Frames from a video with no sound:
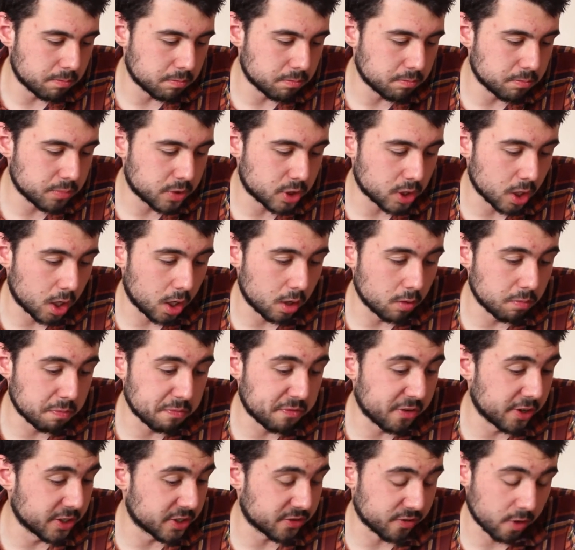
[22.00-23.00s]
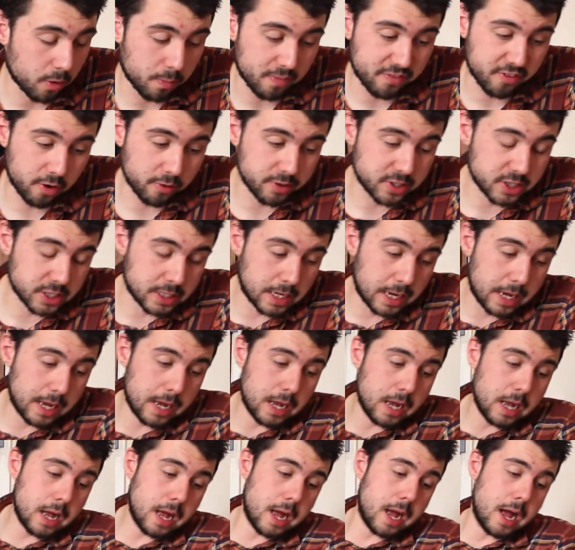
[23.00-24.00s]
So first of all, before I start,
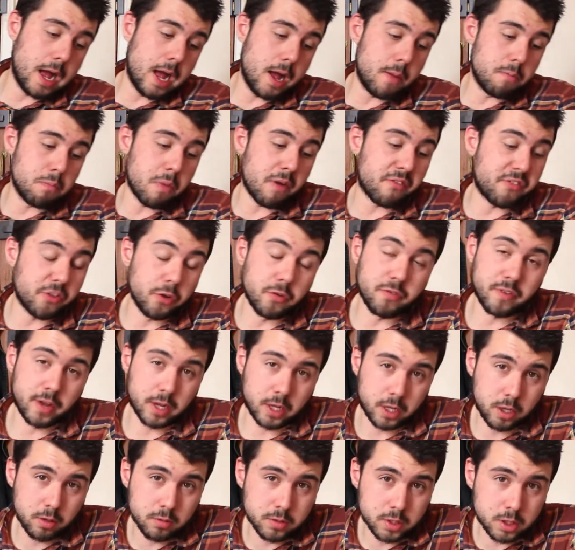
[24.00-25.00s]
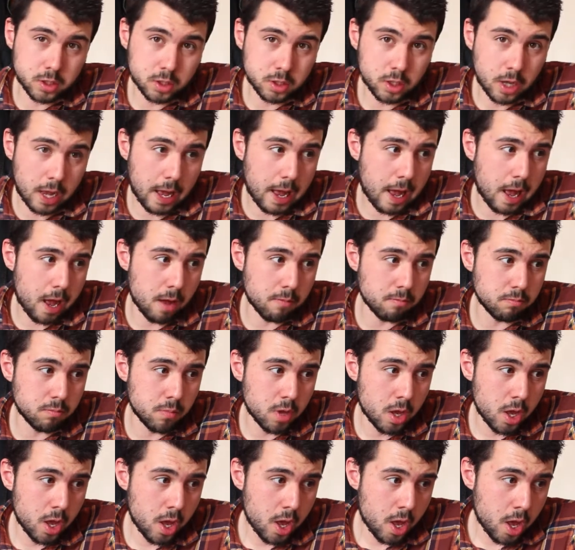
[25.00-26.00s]
a few thank yous.
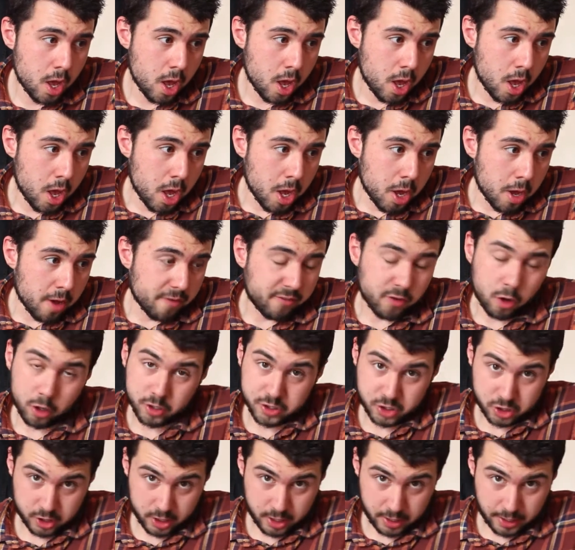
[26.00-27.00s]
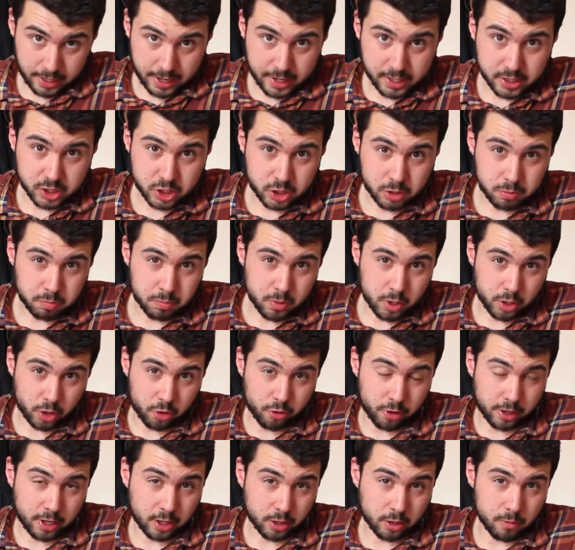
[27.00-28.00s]
Of course, the Engaged
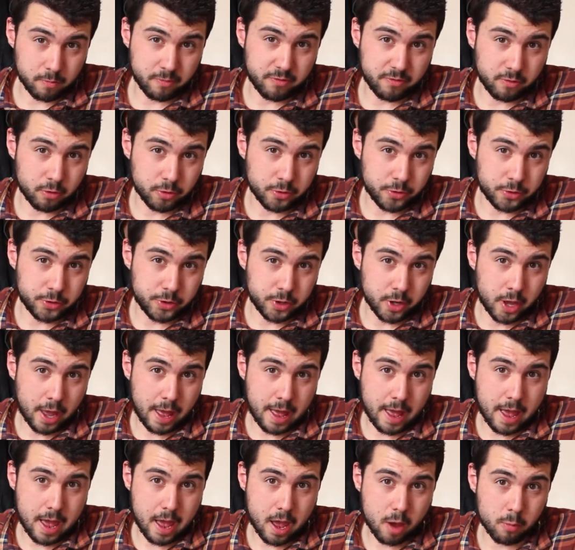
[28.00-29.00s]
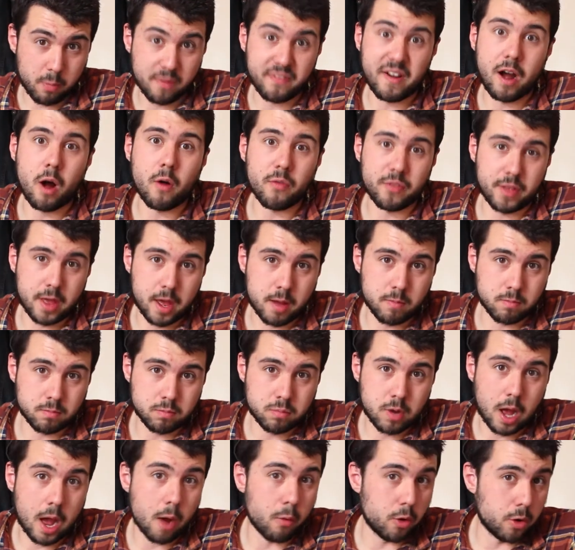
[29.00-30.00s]
Curriculum Fund. Without them,
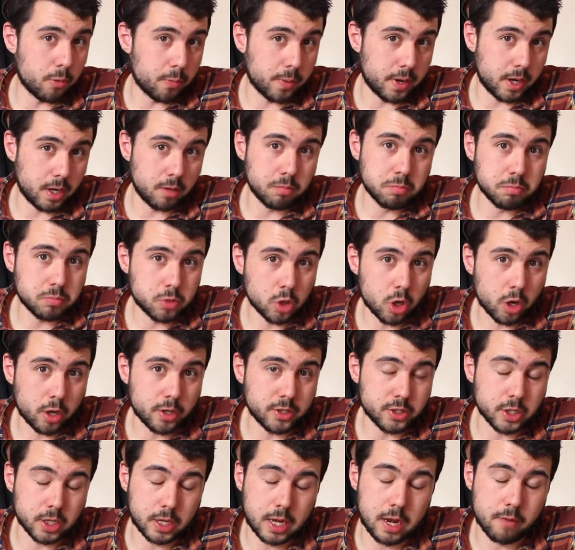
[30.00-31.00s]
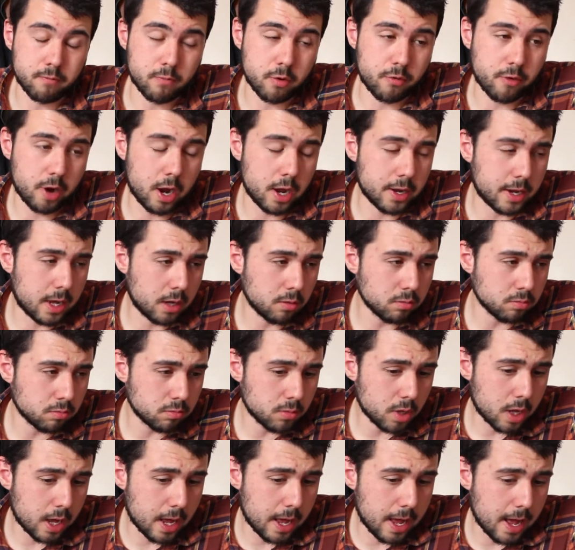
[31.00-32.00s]
I wouldn't be talking to the camera right now.
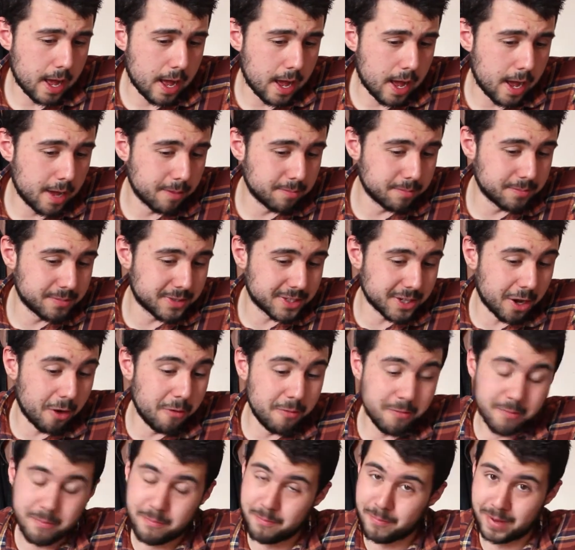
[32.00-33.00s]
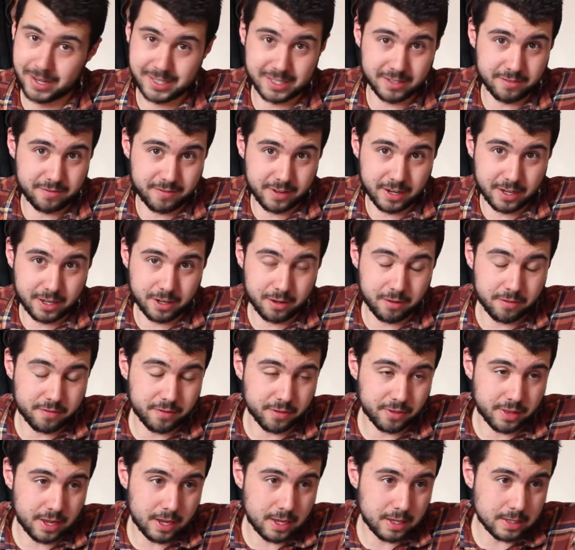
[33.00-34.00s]
So massive thank you for
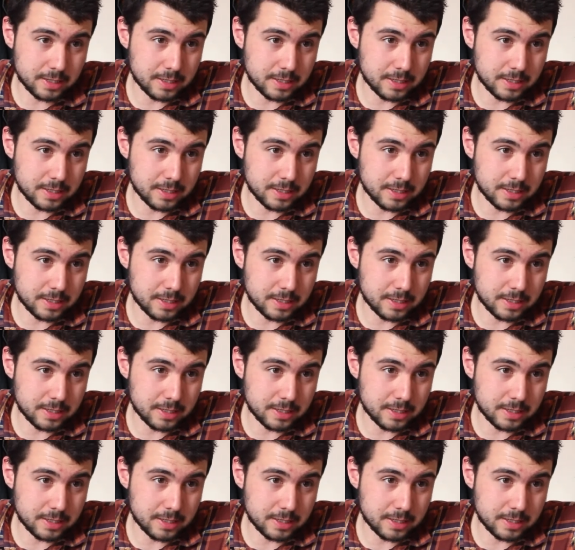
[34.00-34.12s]
that.